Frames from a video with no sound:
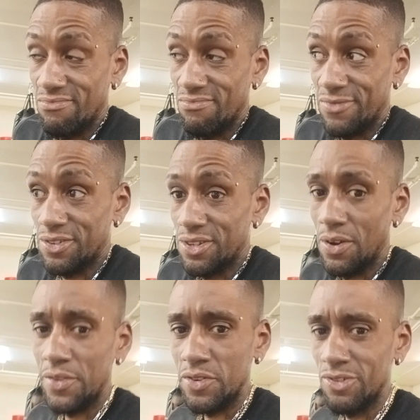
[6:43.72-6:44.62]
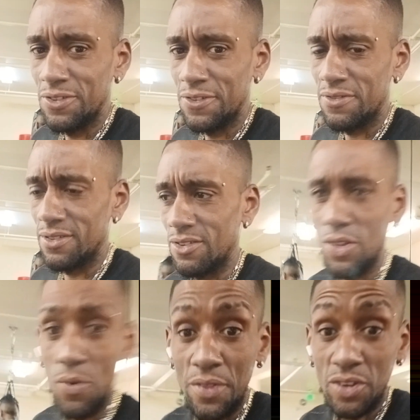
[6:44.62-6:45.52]
there's no other use, there's
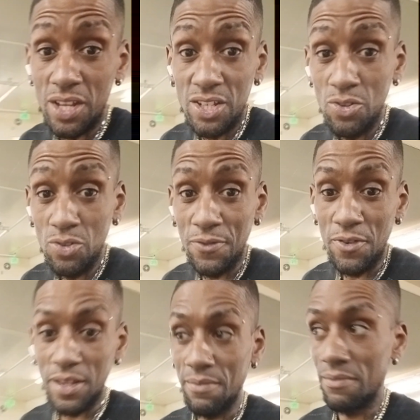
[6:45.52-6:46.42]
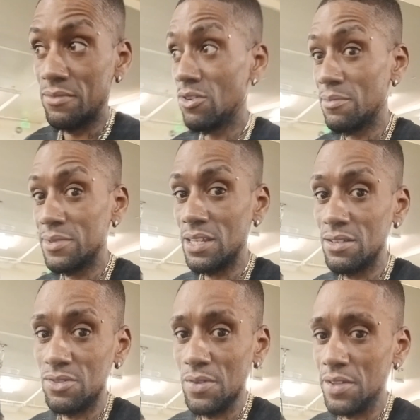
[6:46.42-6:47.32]
no other good use for them. You know what I'm saying? There's
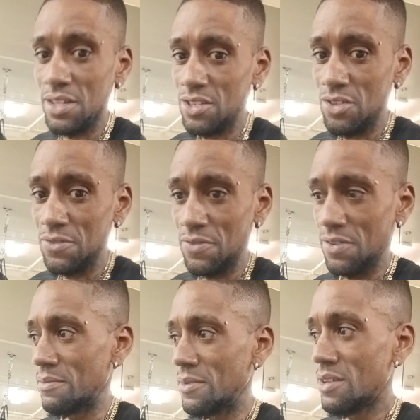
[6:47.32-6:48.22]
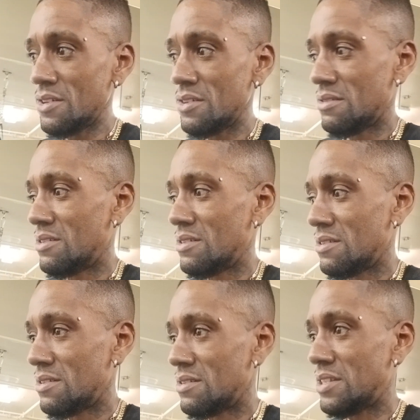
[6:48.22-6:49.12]
no other good use for them
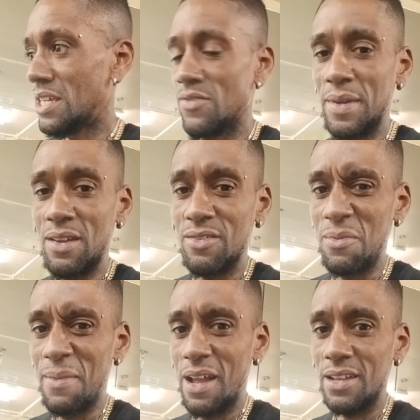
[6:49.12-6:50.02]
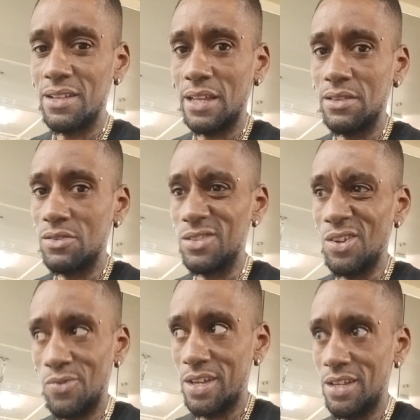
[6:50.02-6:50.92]
to even be on your mind. Like, there's no
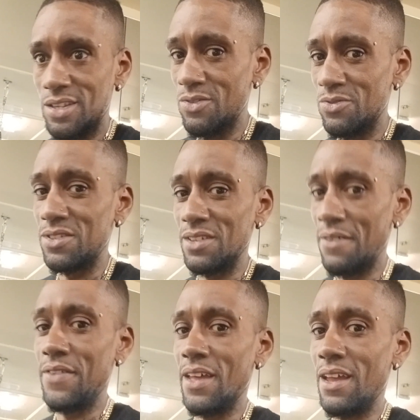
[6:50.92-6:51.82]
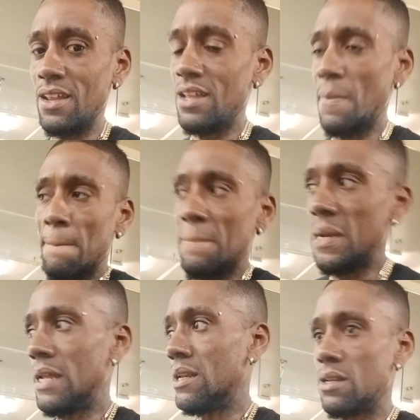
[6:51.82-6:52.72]
good use of that. None.